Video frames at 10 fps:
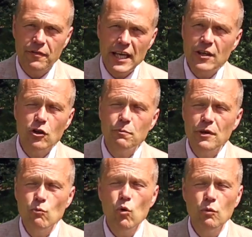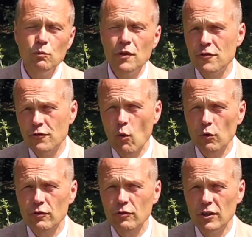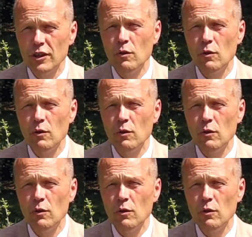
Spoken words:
they could be worn with shorts.